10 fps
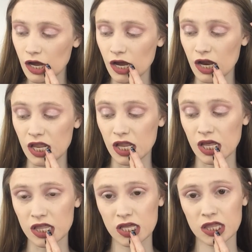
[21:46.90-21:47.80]
and yeah, I
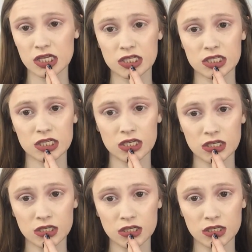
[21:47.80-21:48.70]
think that's it.
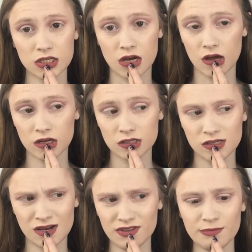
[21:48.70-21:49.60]
Yeah,
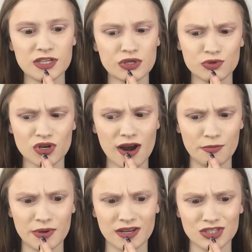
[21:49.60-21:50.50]
definitely be subscribed,
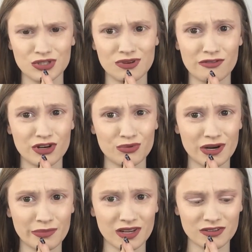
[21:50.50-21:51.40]
because you never know when
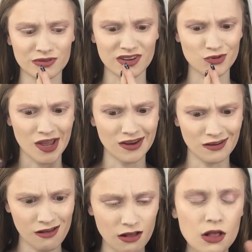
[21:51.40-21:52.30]
I'm gonna do a giveaway,
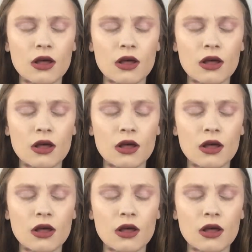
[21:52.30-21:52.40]
duh.